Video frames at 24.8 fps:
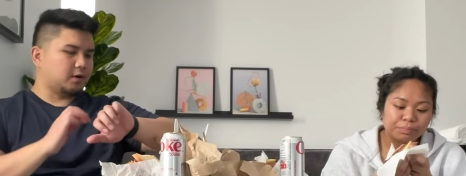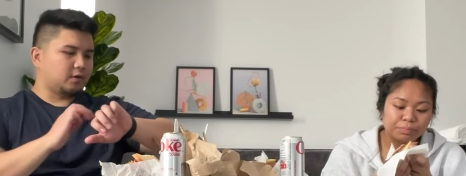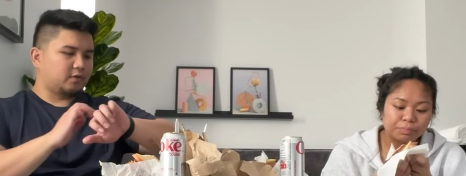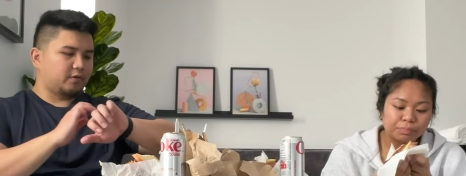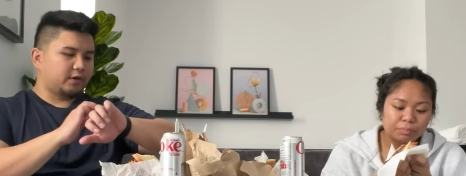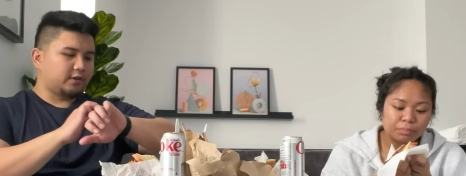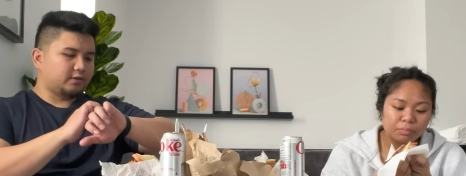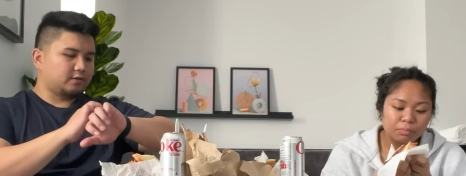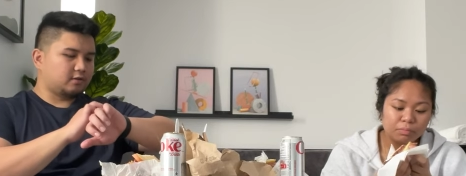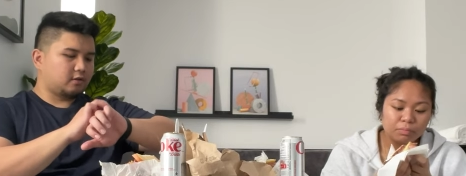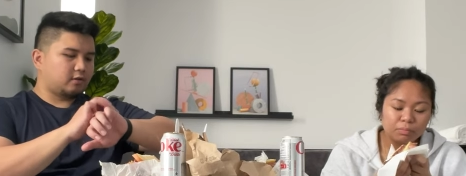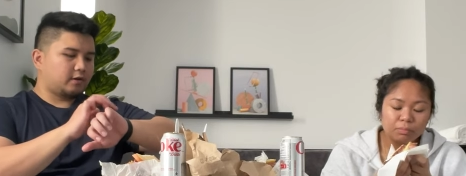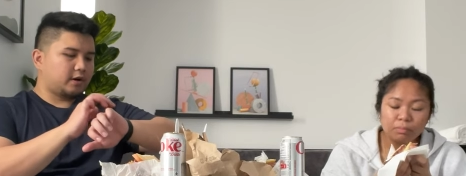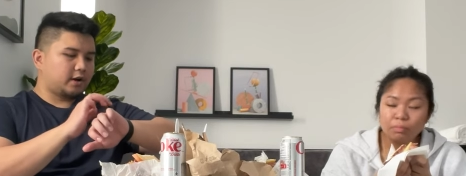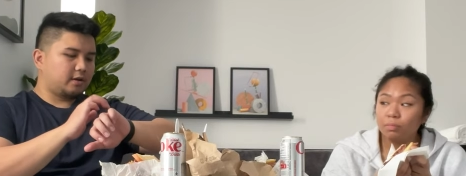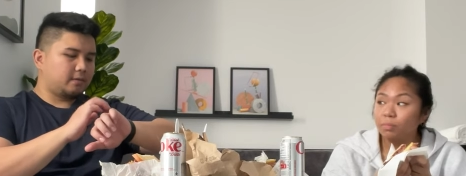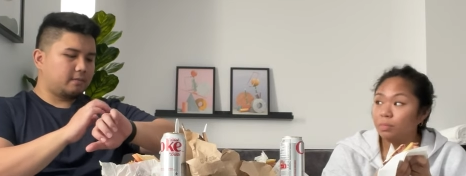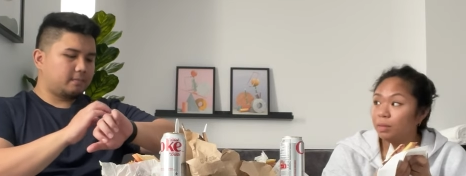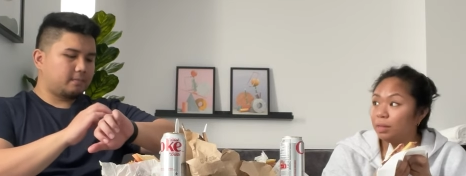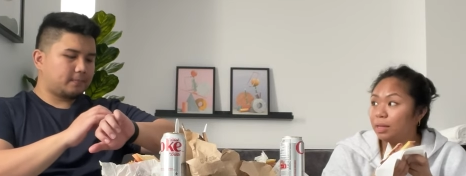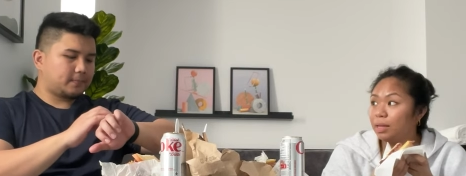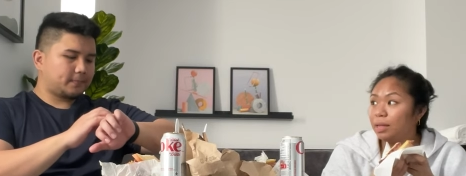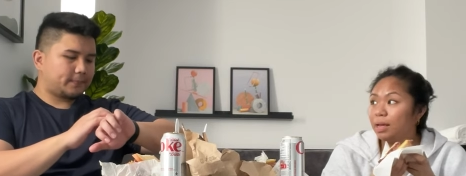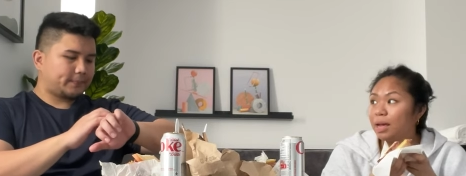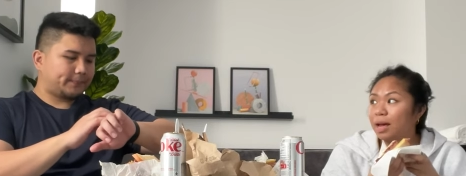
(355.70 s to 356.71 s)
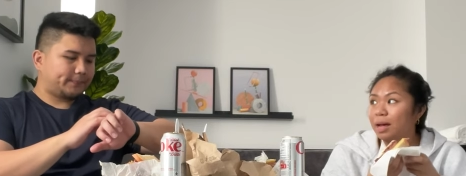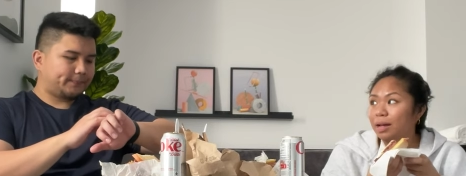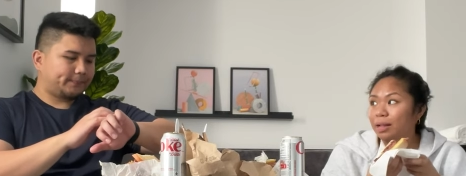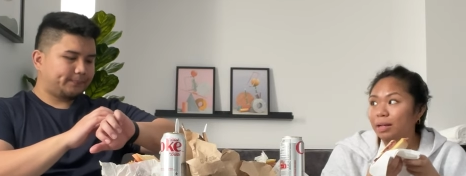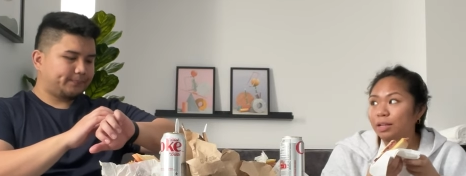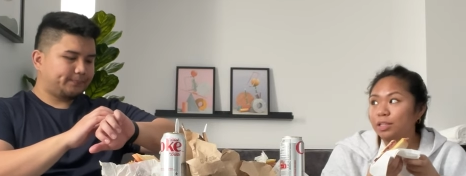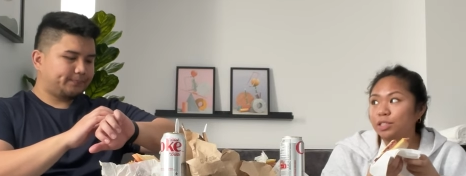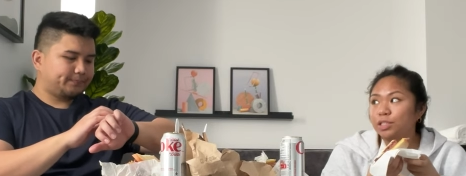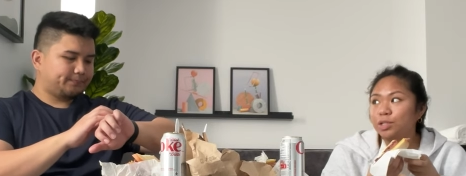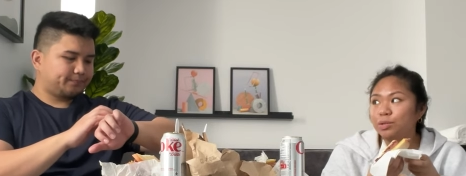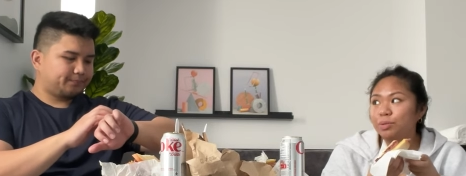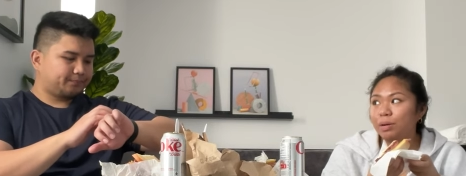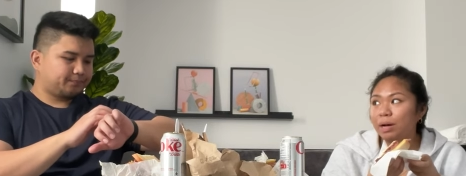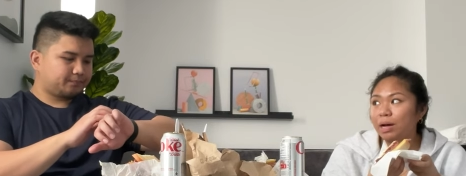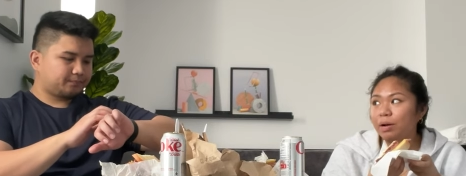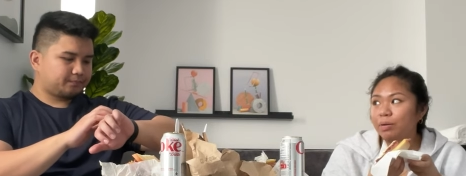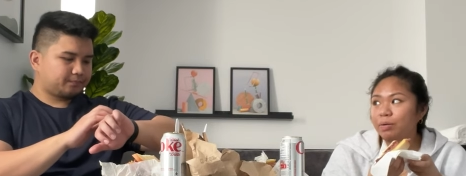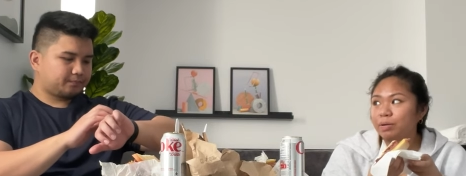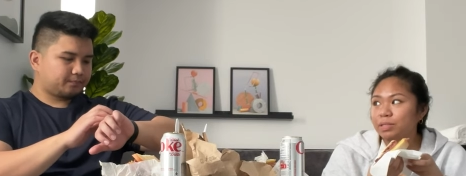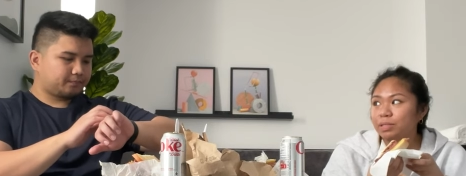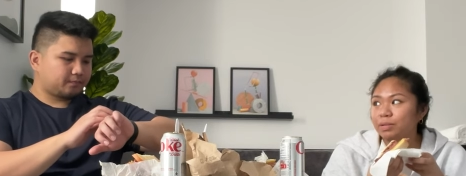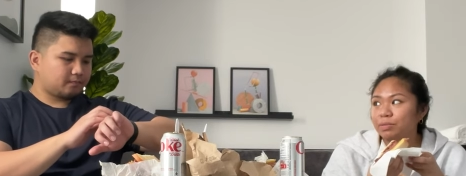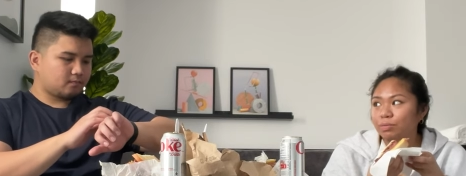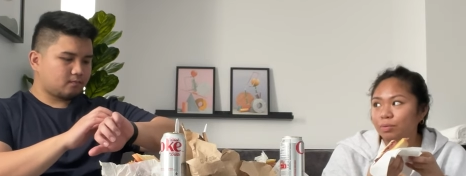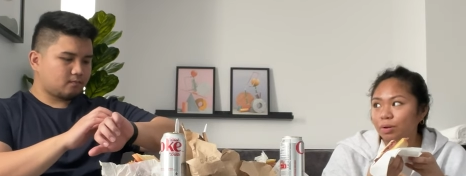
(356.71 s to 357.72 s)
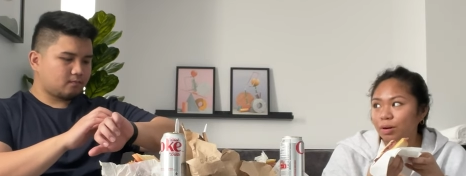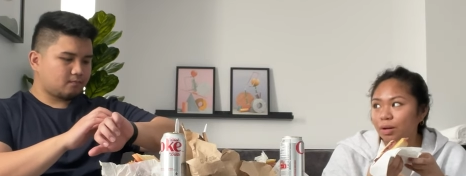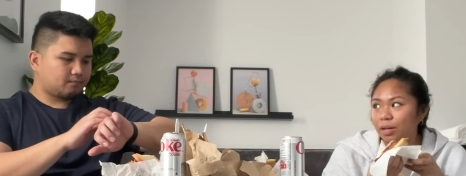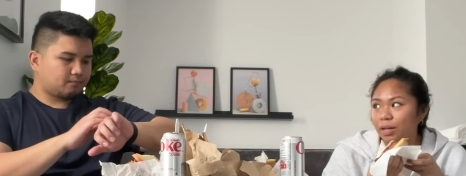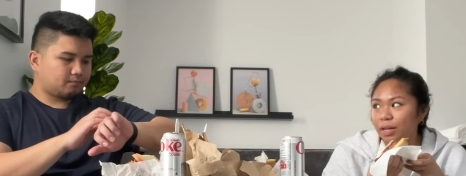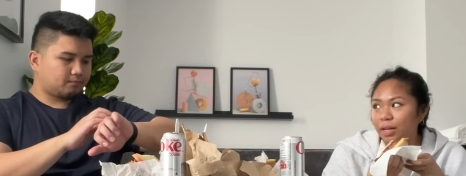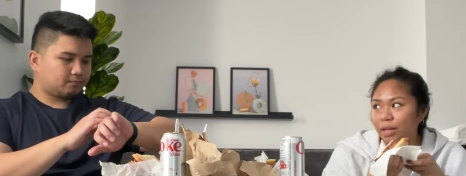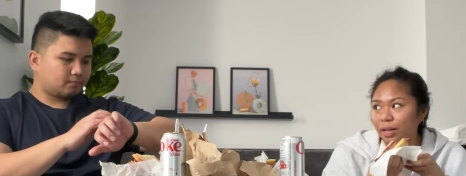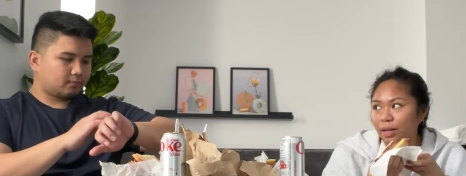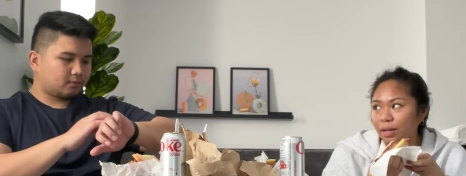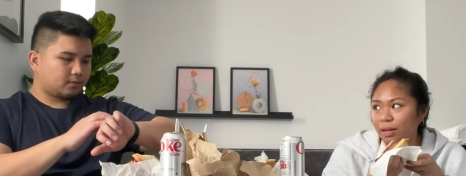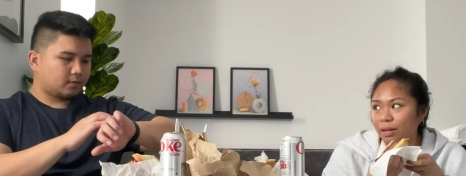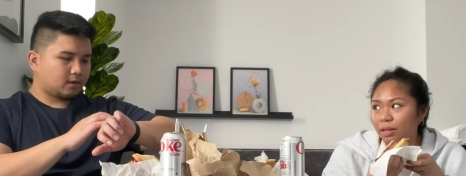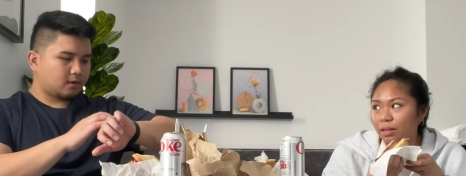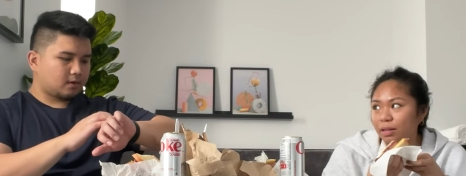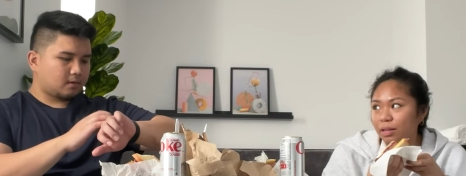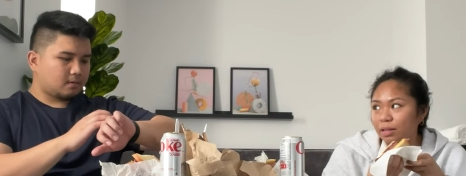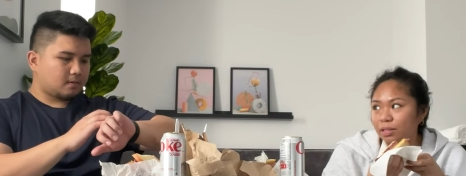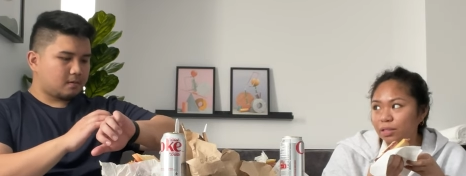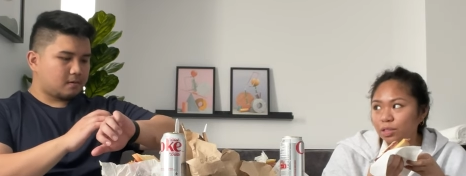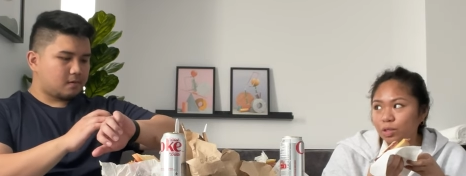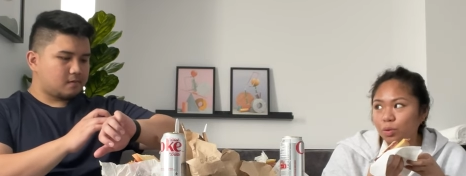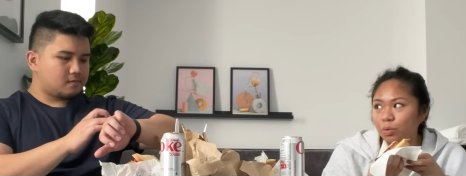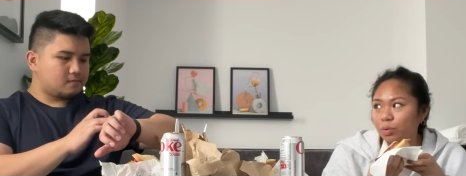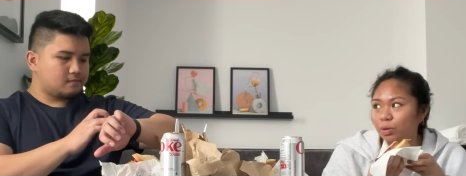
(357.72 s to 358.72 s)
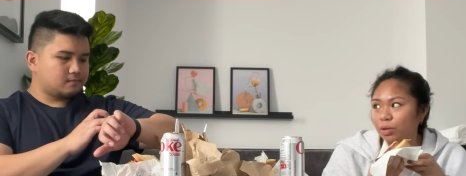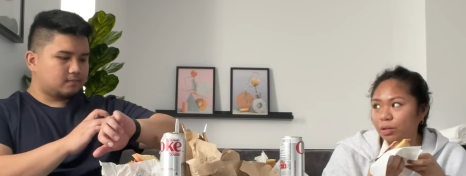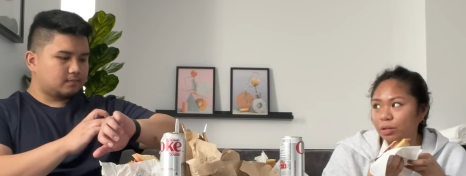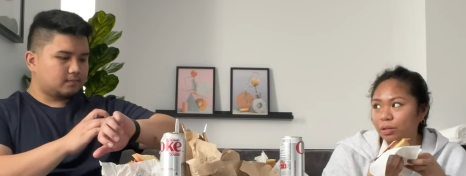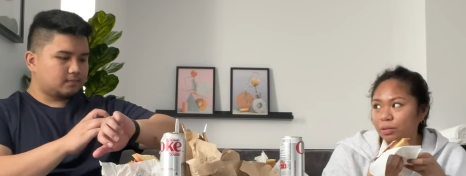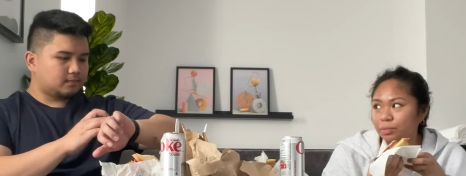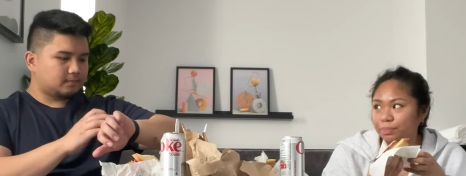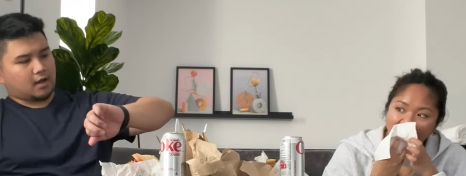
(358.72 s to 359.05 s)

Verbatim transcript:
Speaker 1: my rings already.
Speaker 2: Yeah, like two hours of walking total.